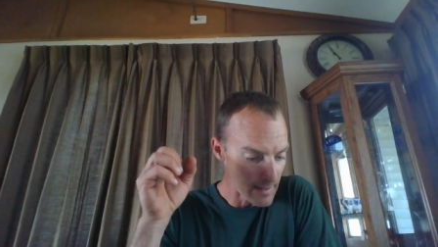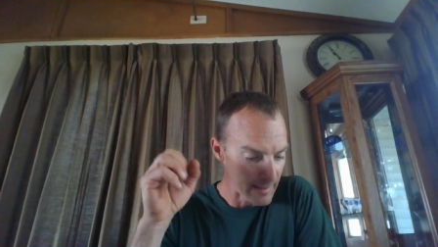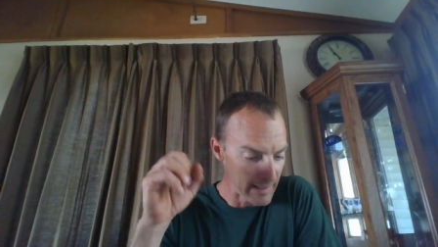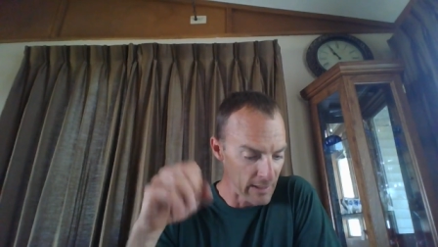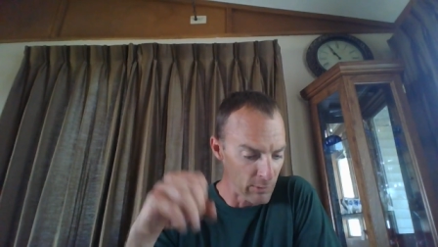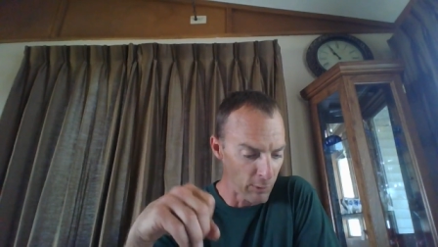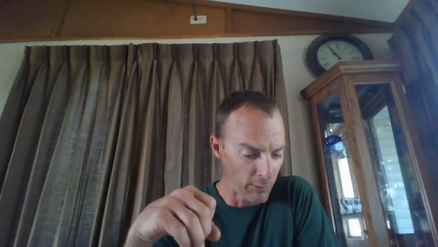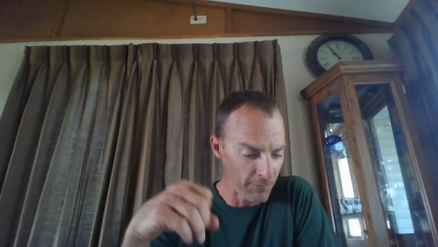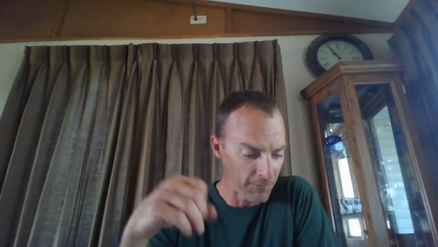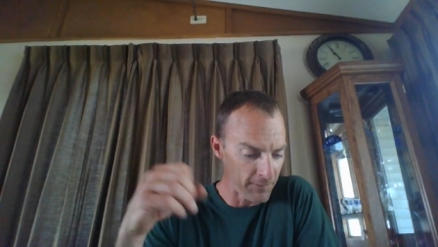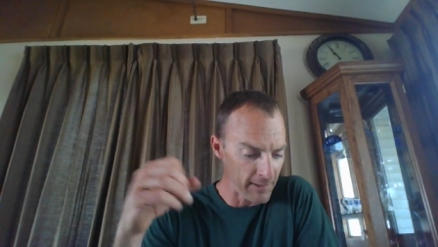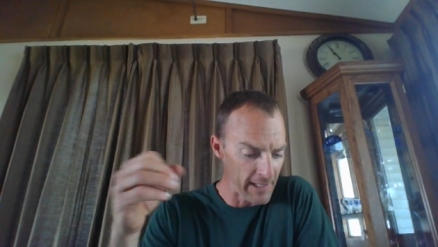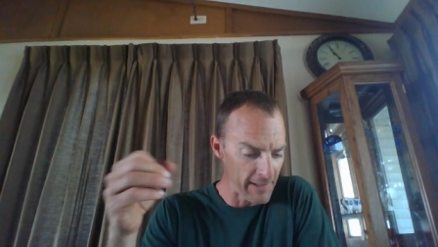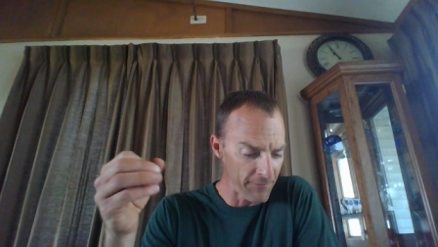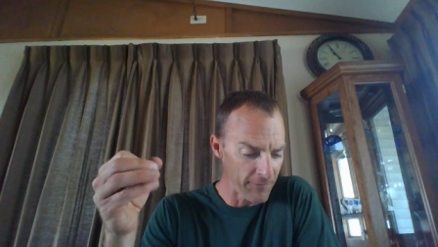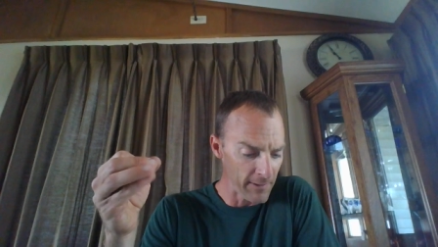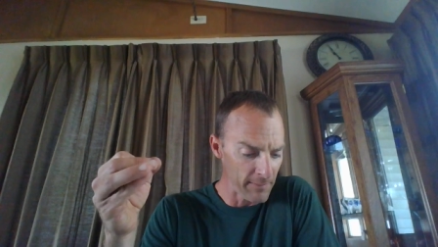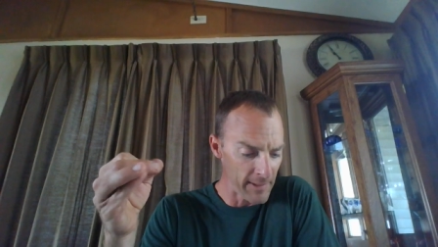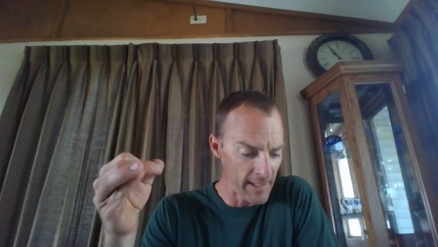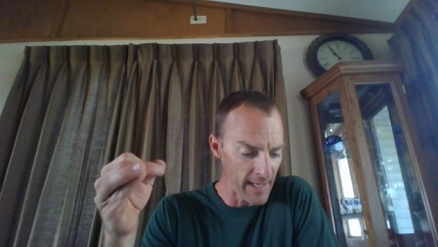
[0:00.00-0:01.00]
He will flee
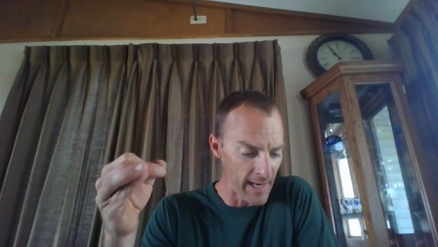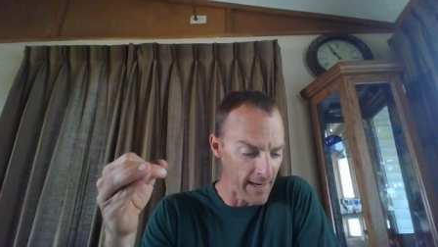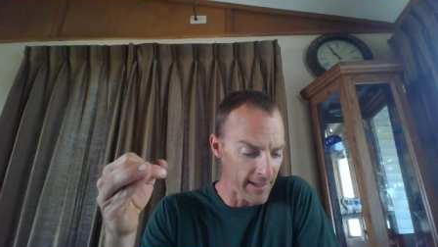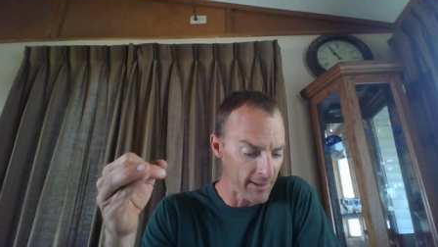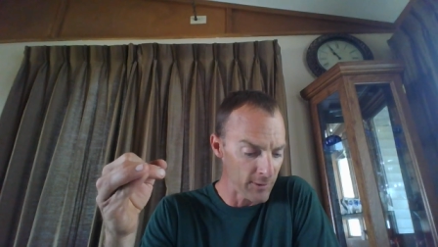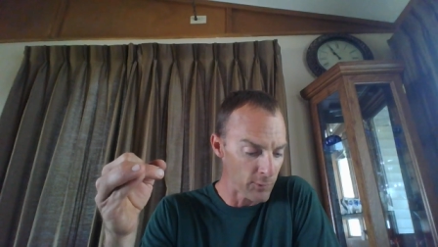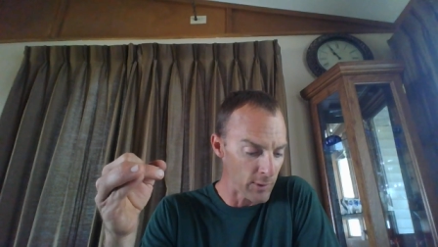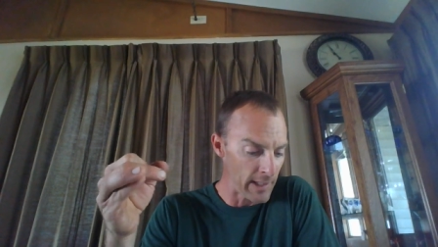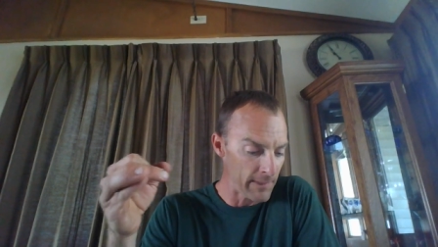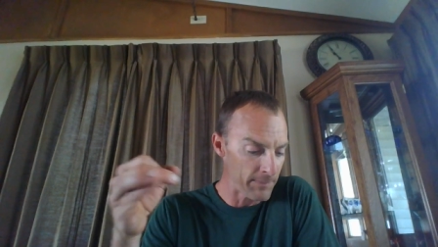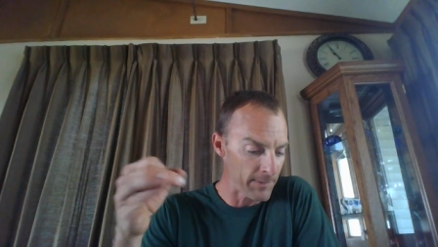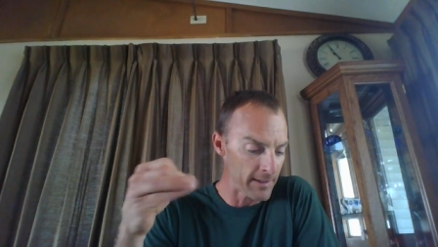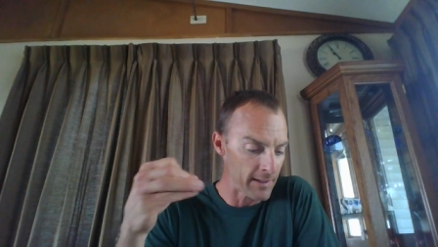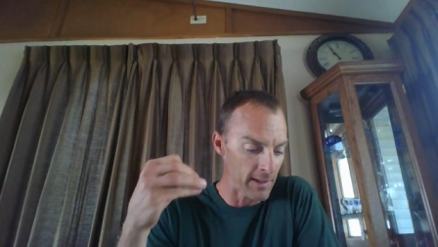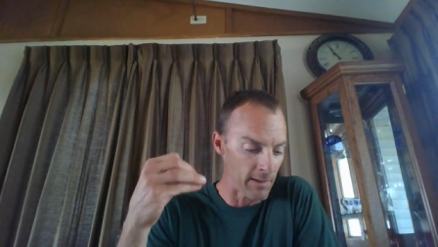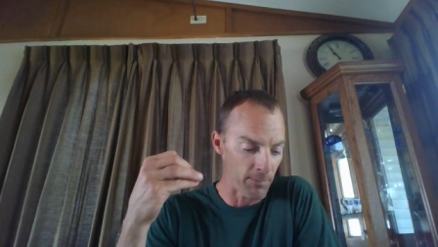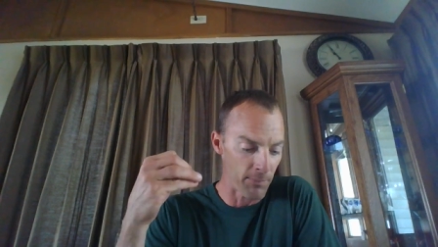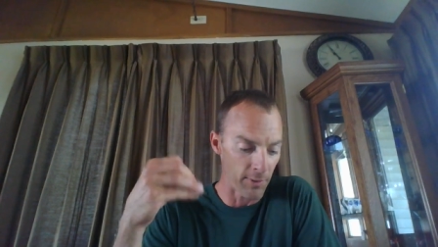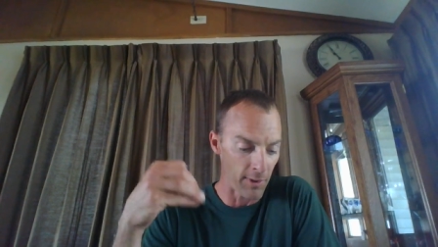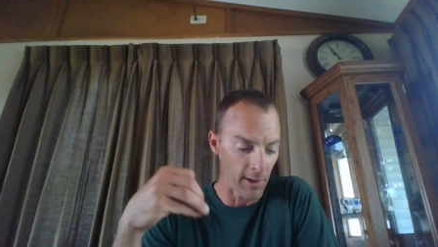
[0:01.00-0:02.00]
from the iron weapon,
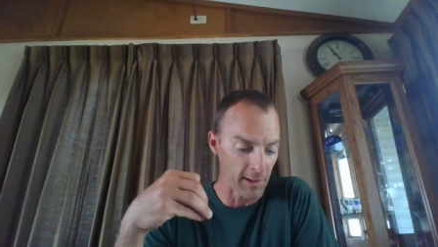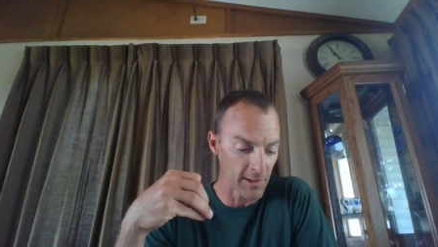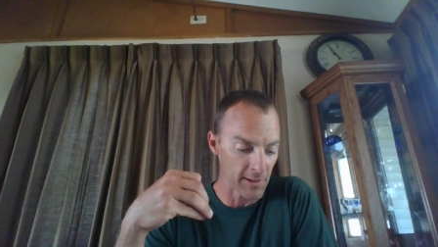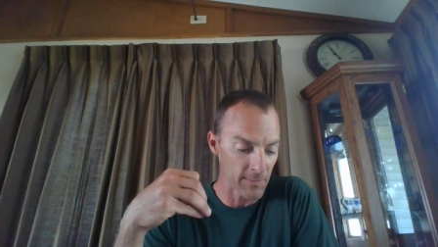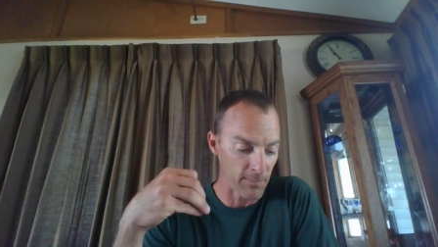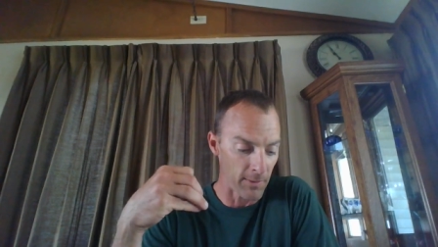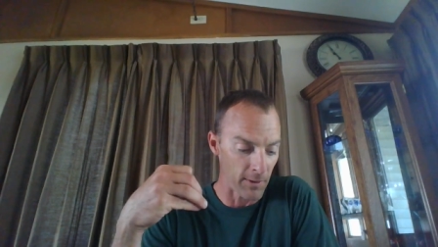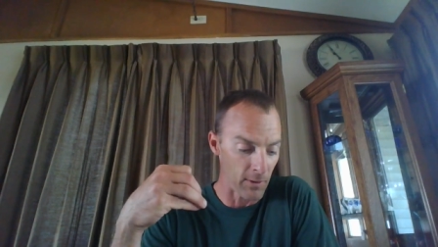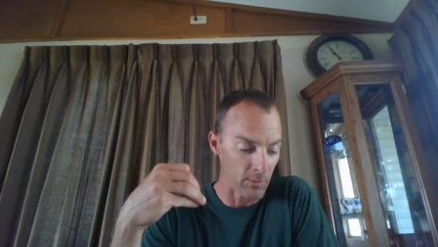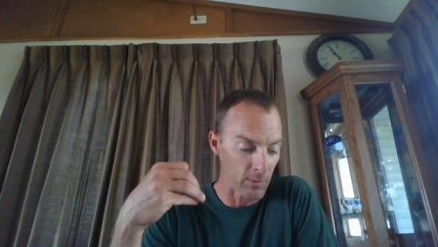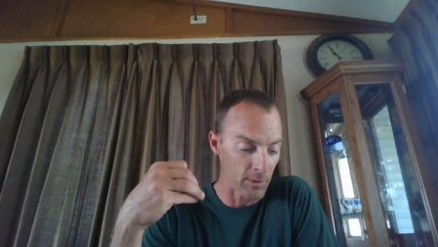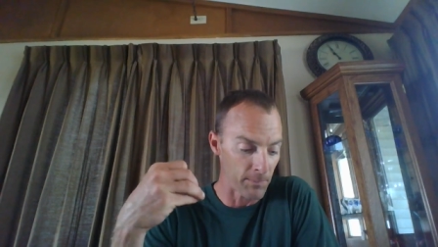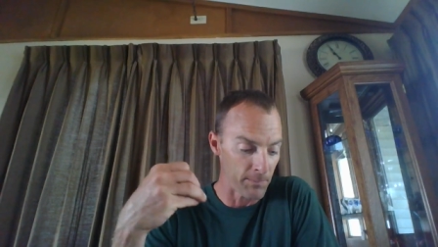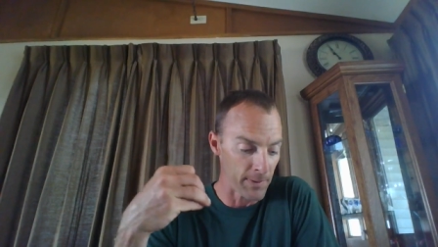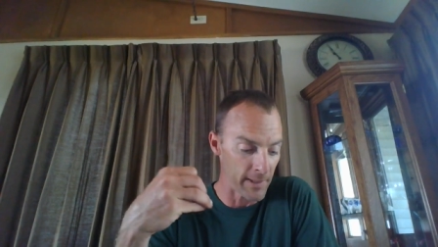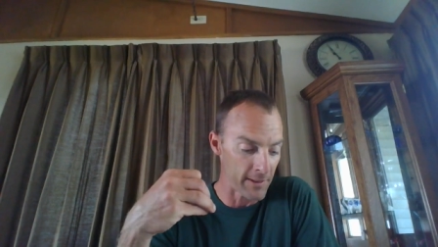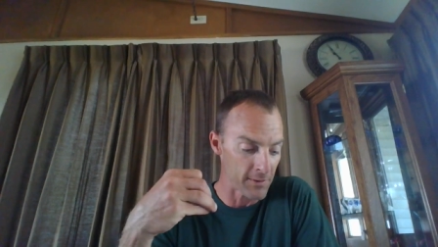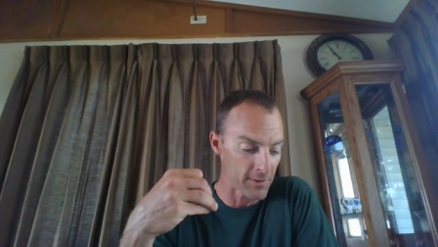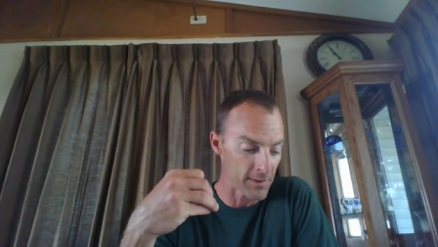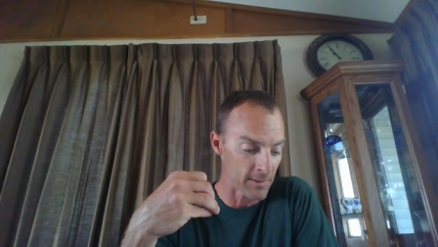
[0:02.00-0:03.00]
a bronze bow will
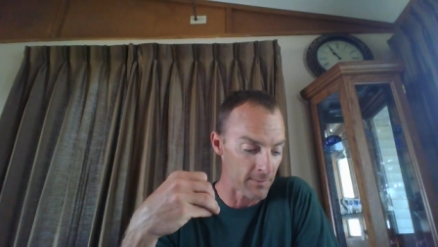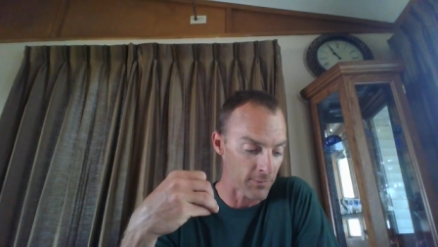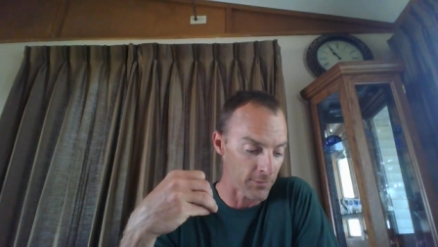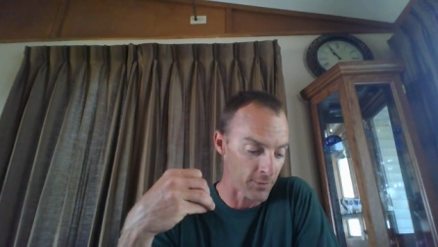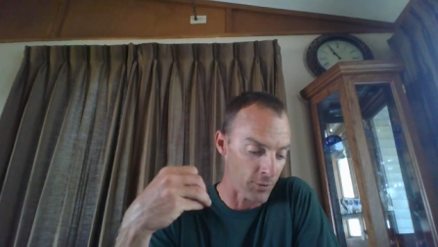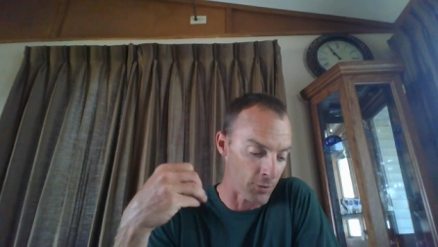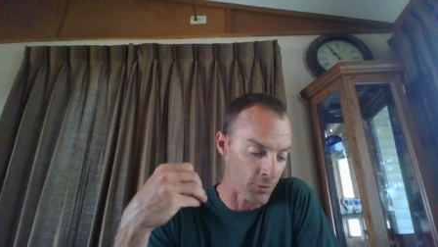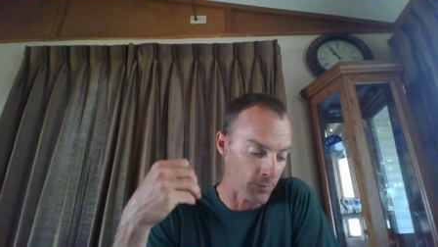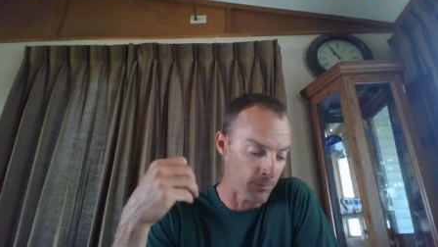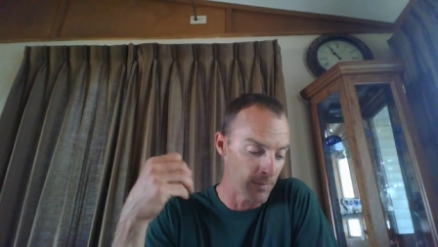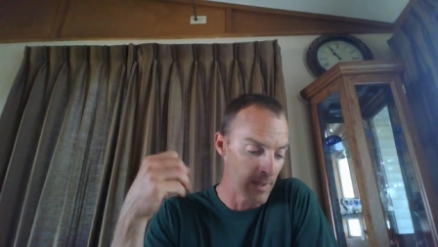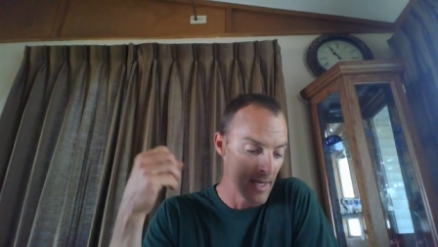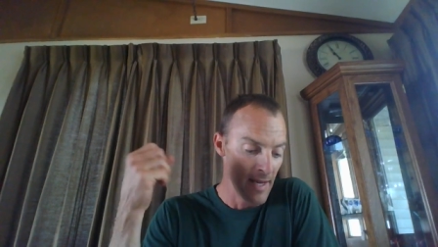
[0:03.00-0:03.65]
pierce him through.